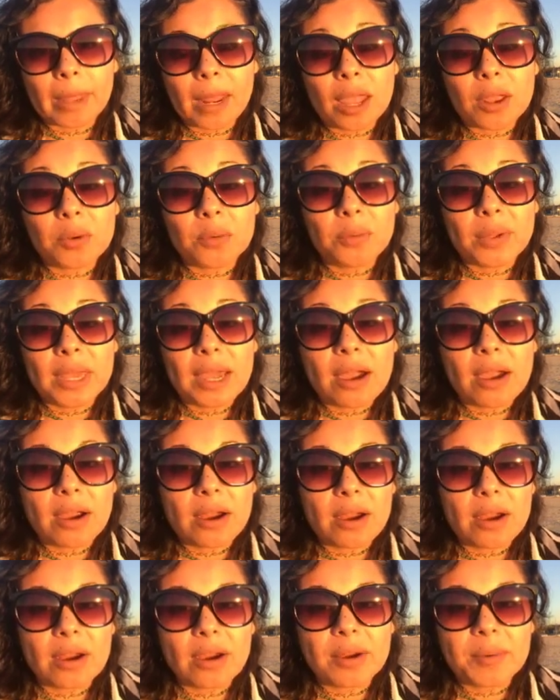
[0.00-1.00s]
and we
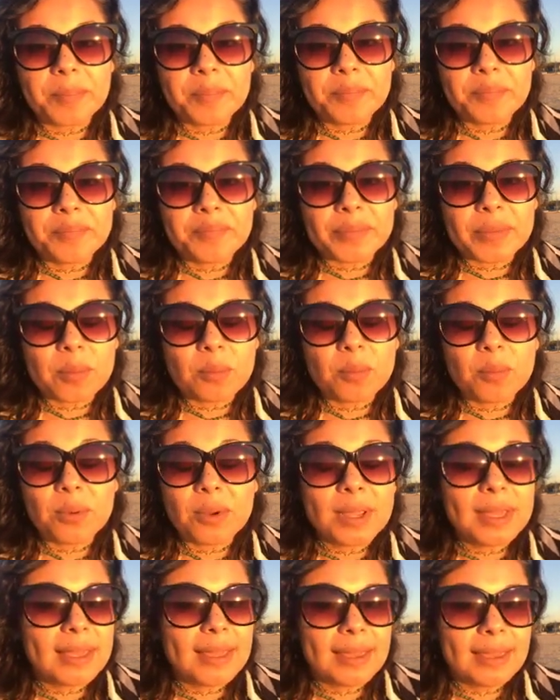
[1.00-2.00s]
are
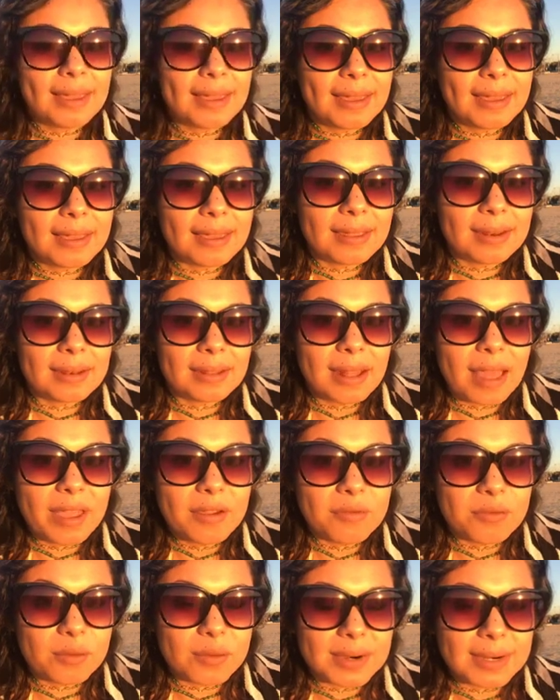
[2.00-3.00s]
bringing in
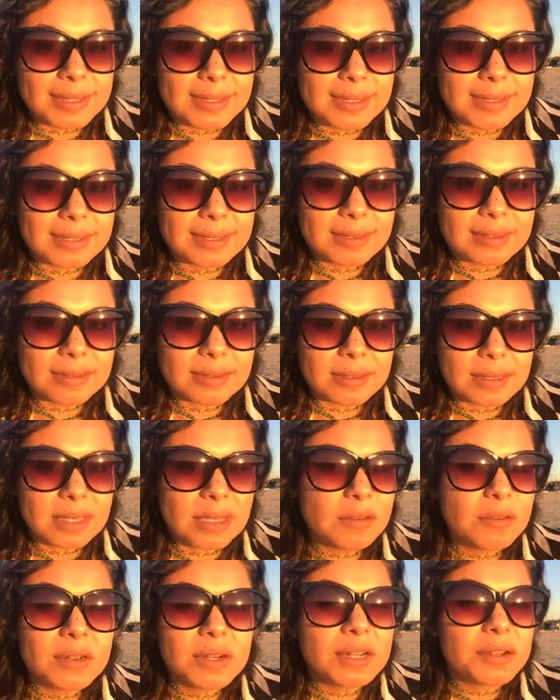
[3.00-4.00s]
life force,
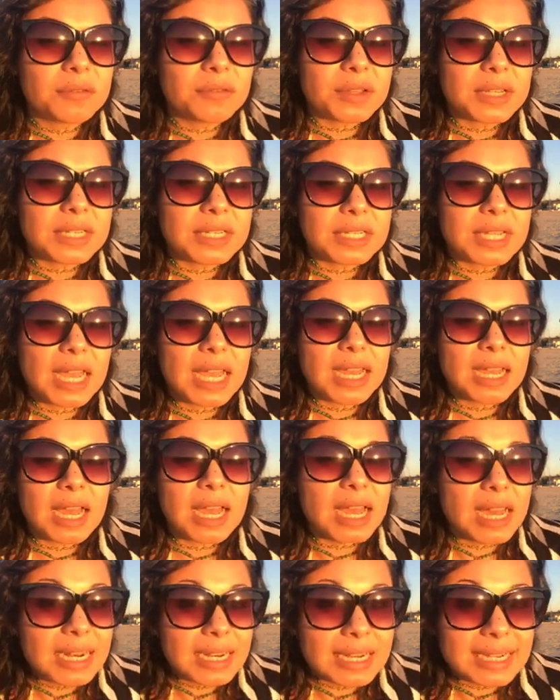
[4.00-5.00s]
even if
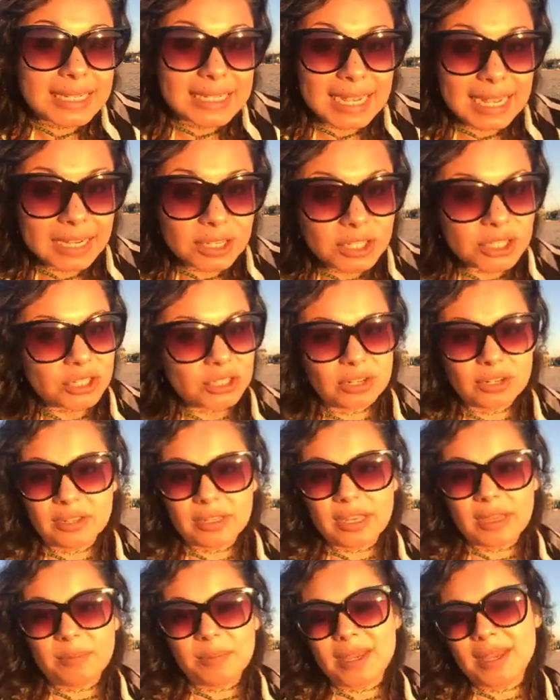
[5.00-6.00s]

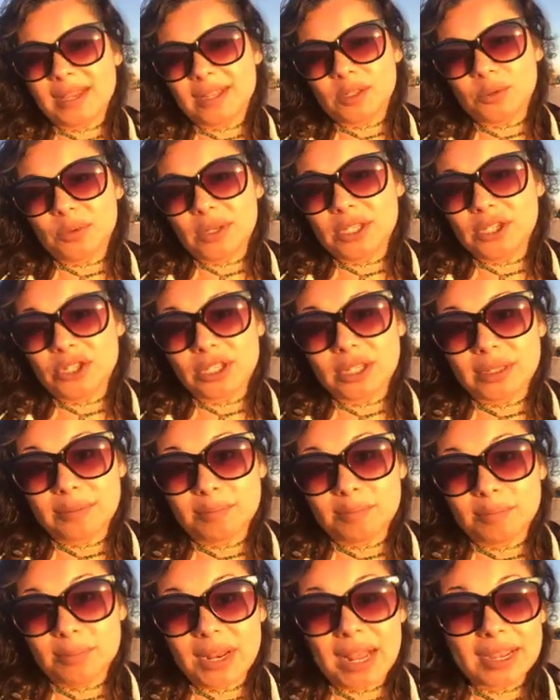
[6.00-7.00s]
unintentionally, because we just
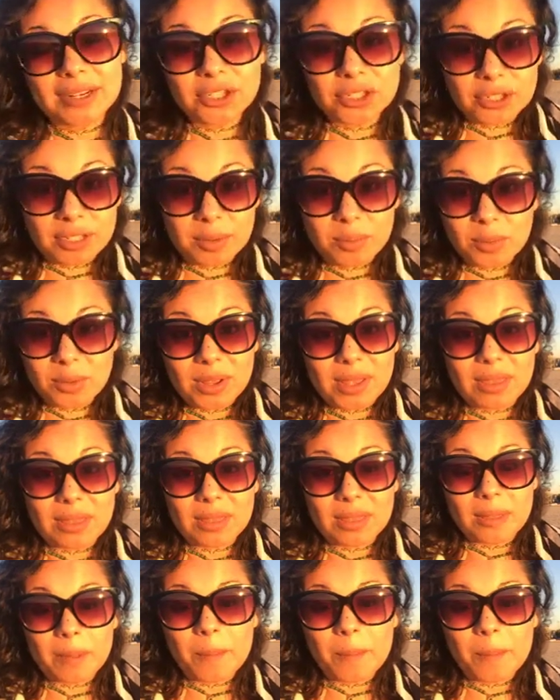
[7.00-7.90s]
naturally breathe.